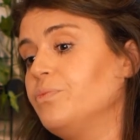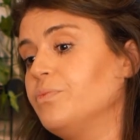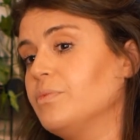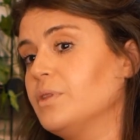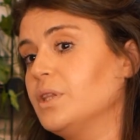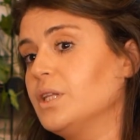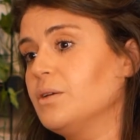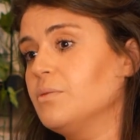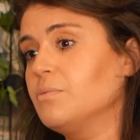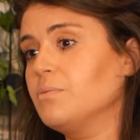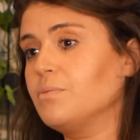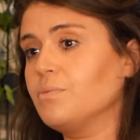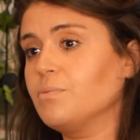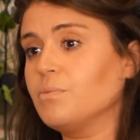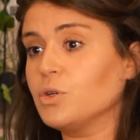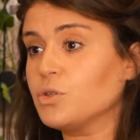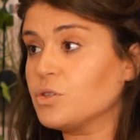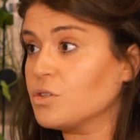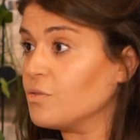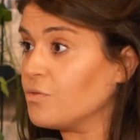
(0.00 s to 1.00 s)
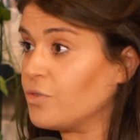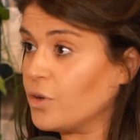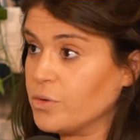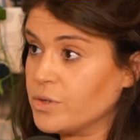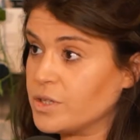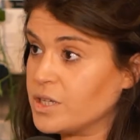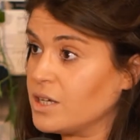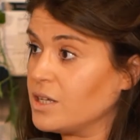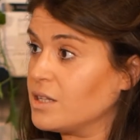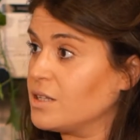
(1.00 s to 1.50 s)
most devoted,
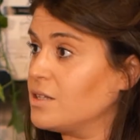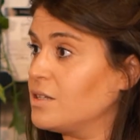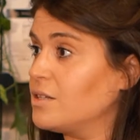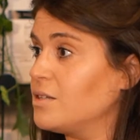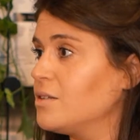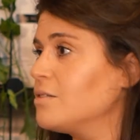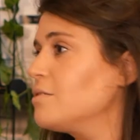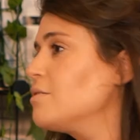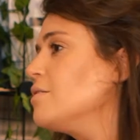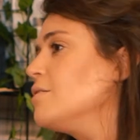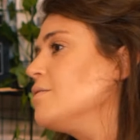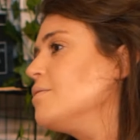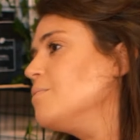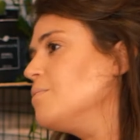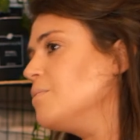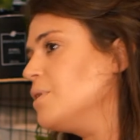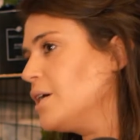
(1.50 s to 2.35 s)
I guess,